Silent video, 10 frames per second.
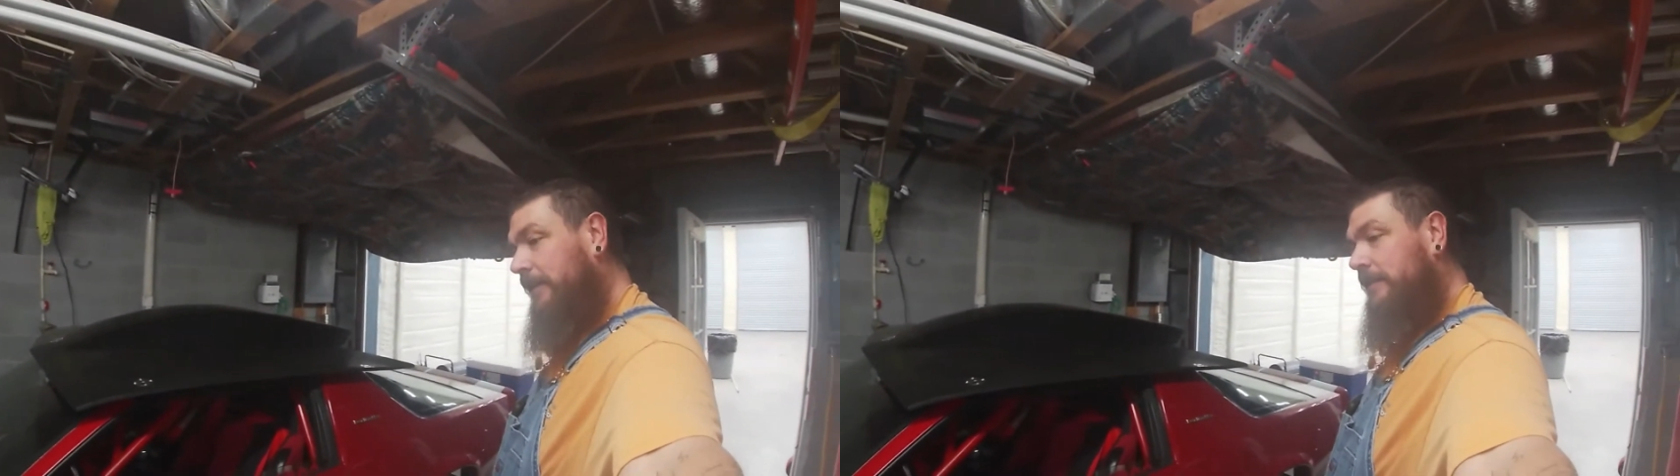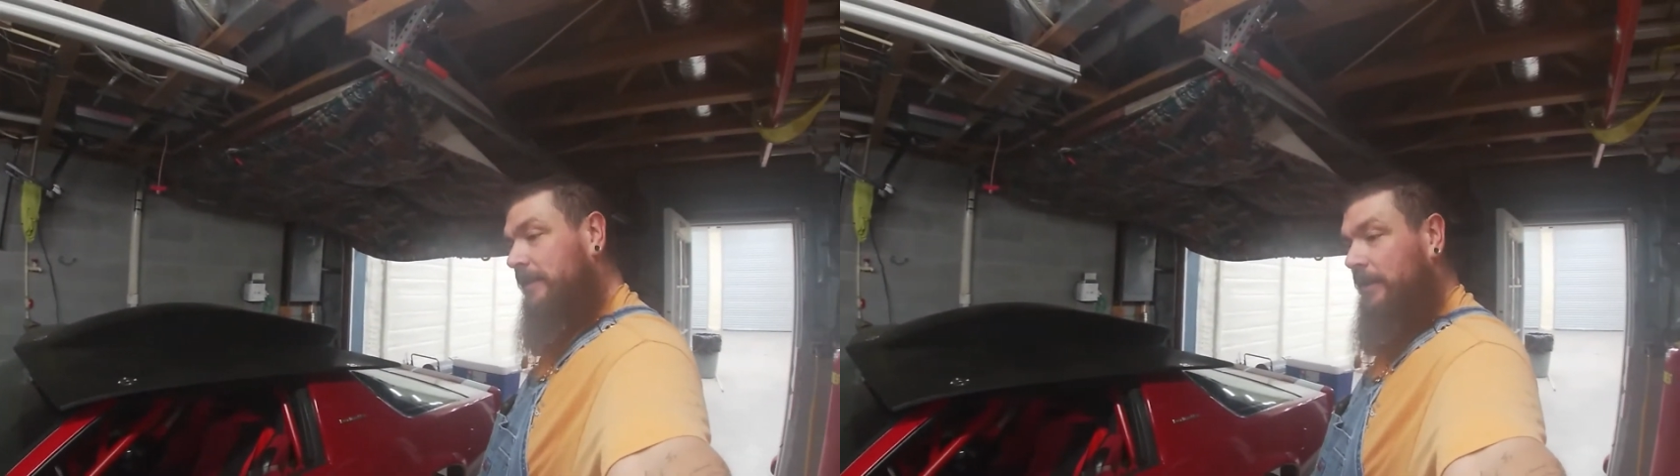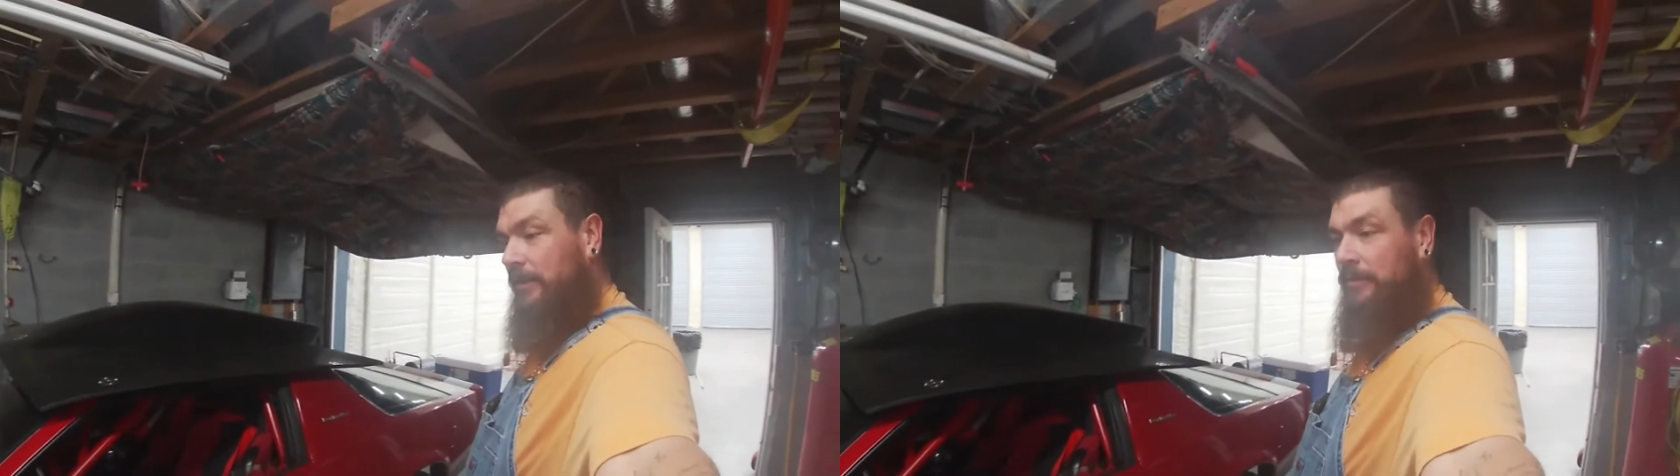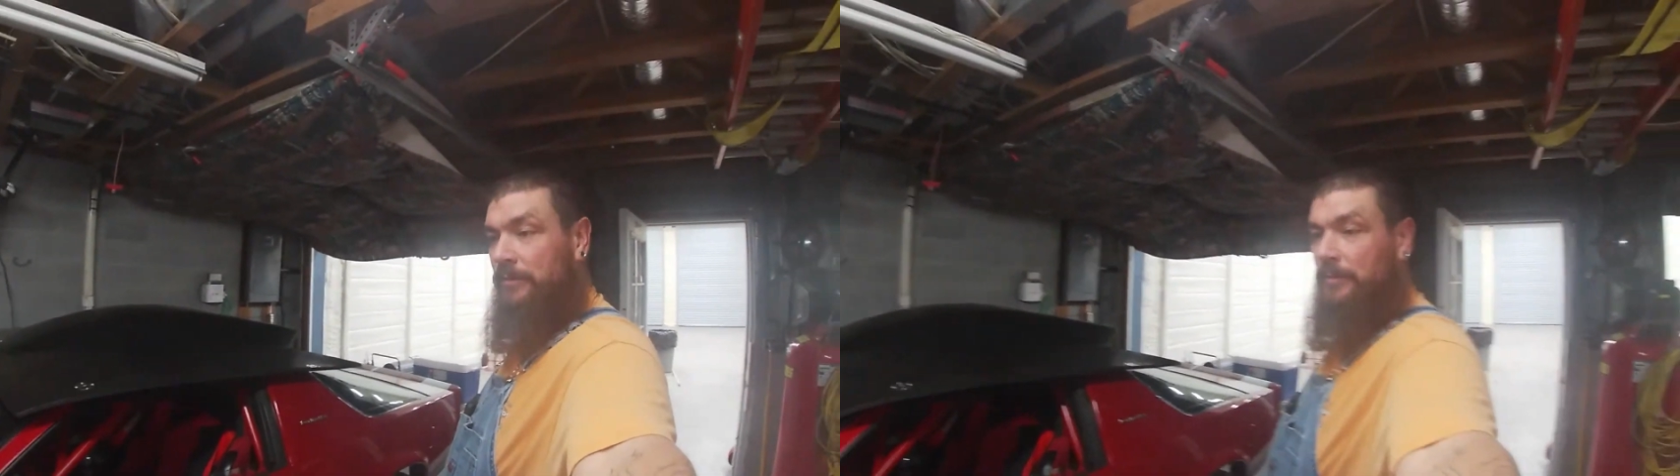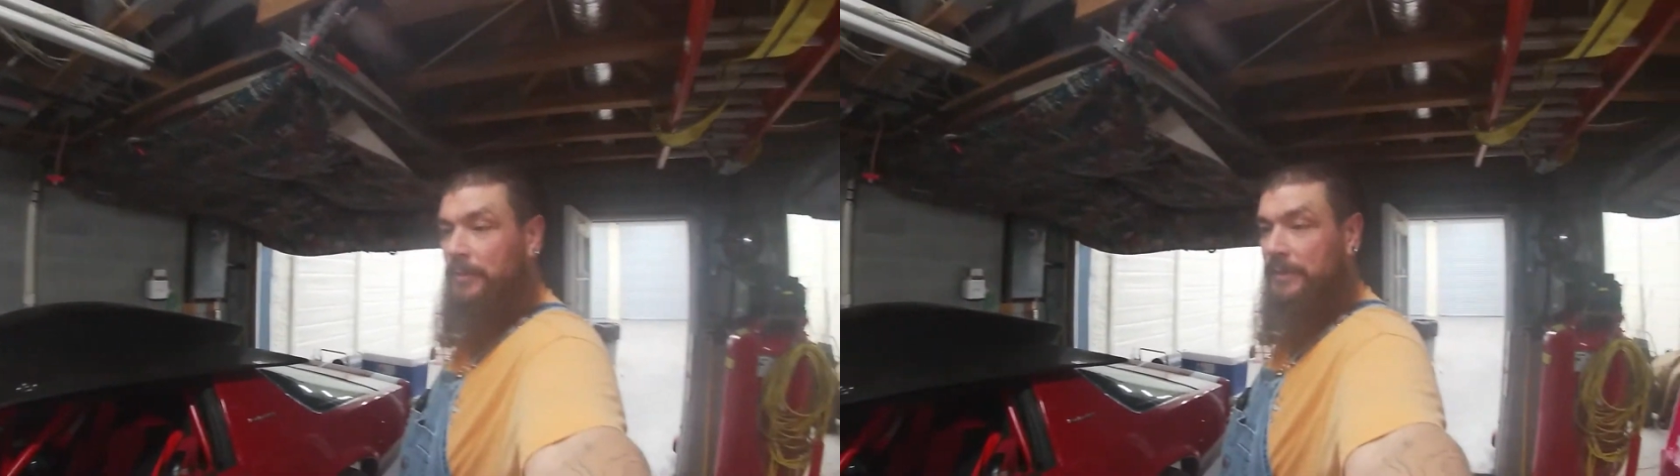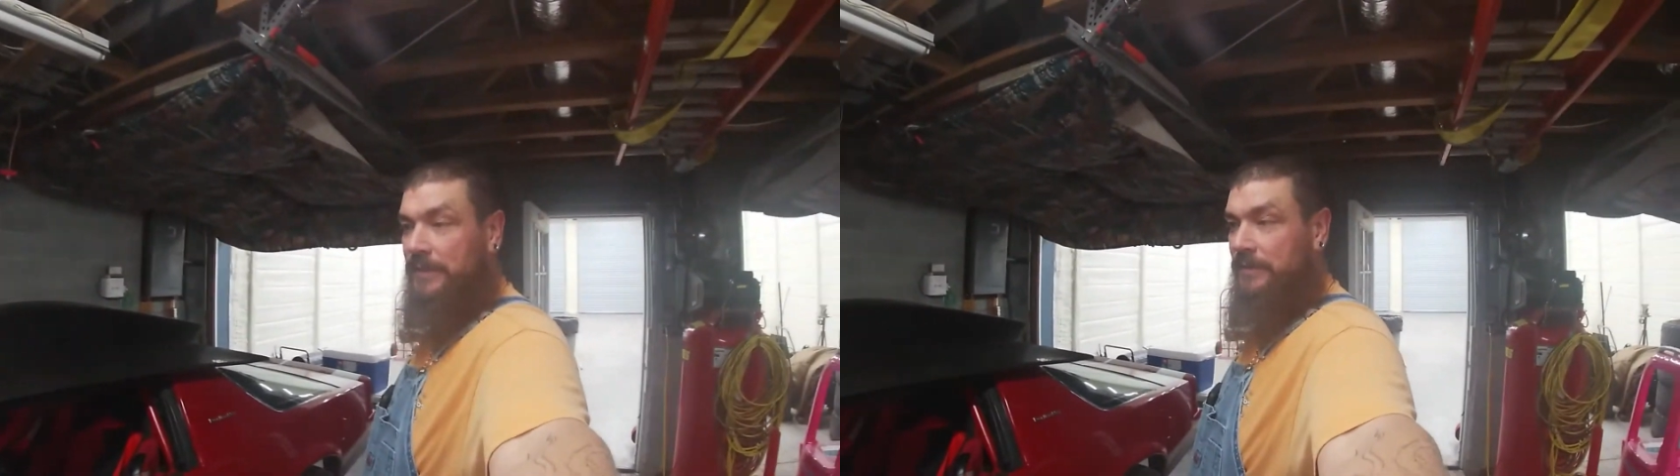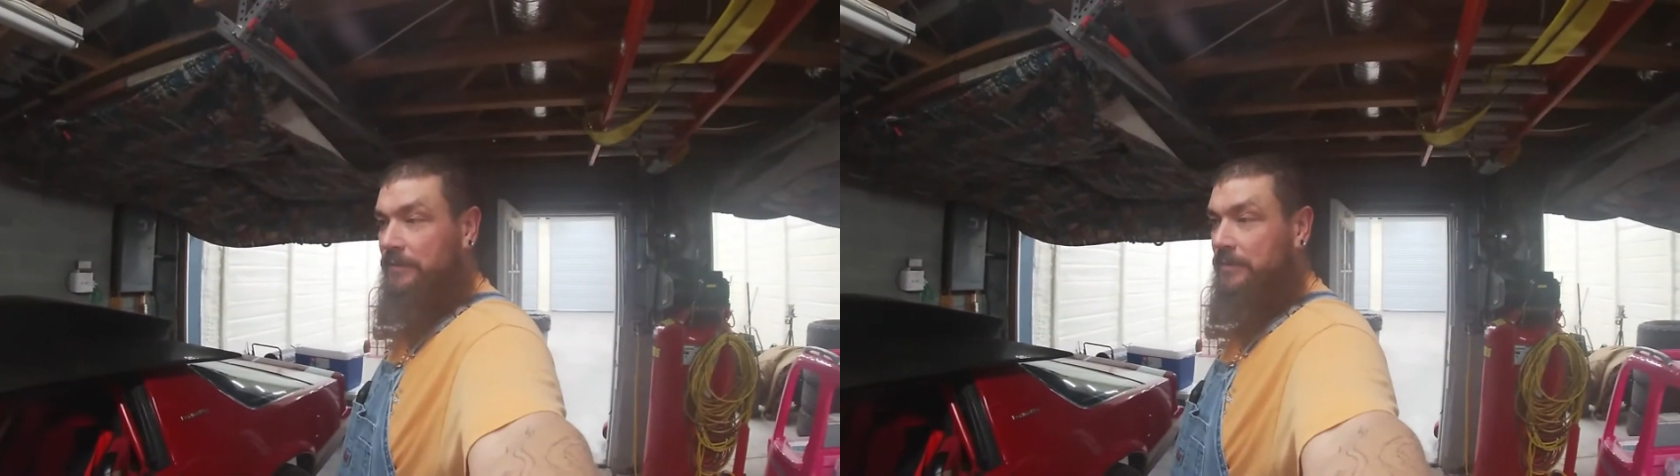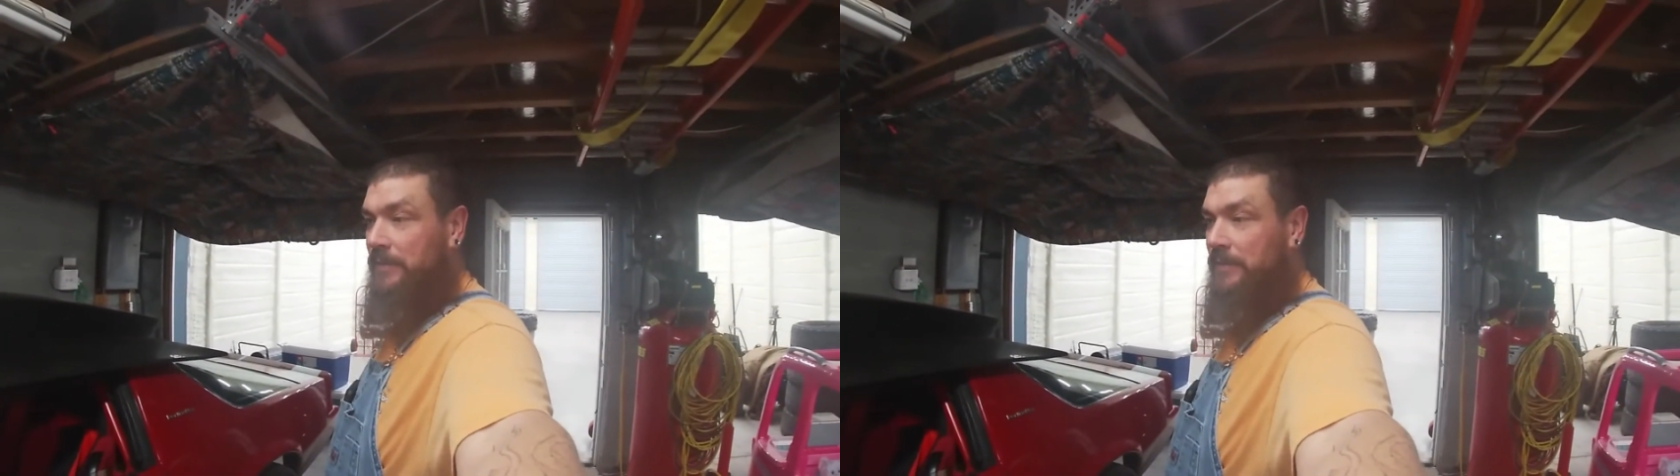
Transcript: so we'll put this on some